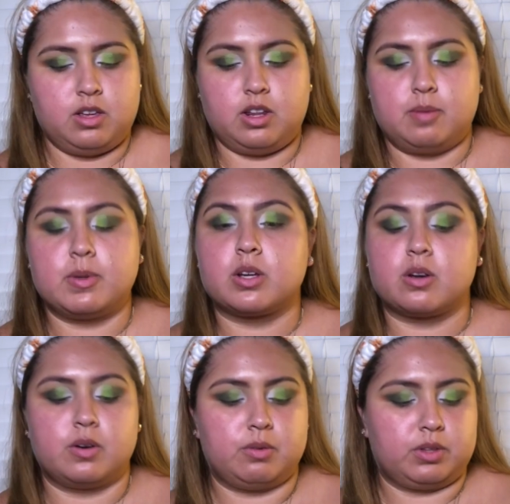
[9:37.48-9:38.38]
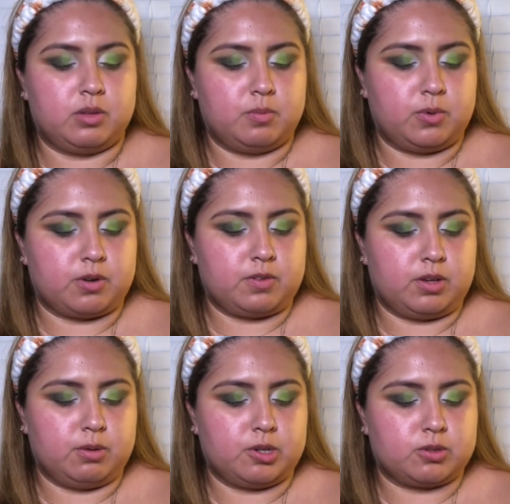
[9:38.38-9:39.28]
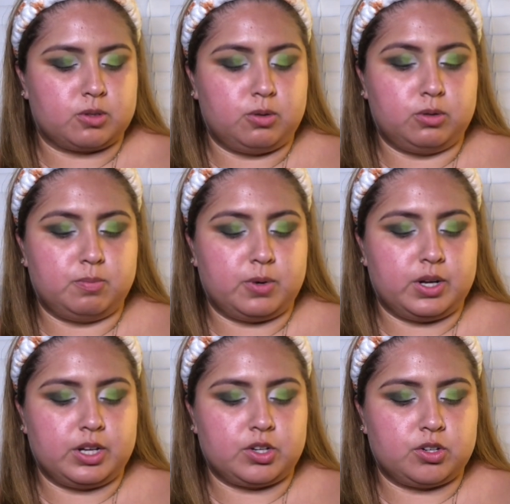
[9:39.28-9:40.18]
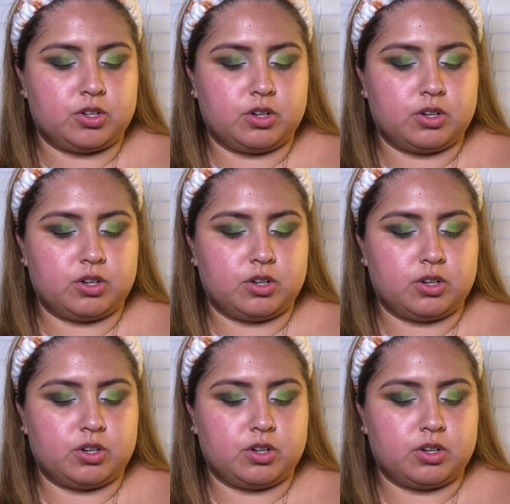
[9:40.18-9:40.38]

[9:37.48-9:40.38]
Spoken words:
And I'm going to go in with the Morphe Rose Gold brush.